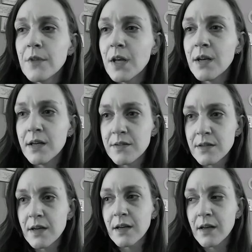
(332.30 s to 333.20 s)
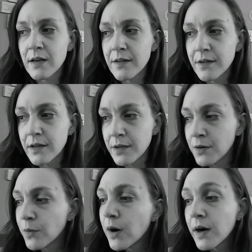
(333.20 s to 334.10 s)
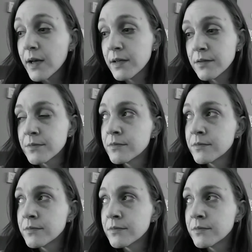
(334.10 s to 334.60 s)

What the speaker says: And I said, I kind of think I know why.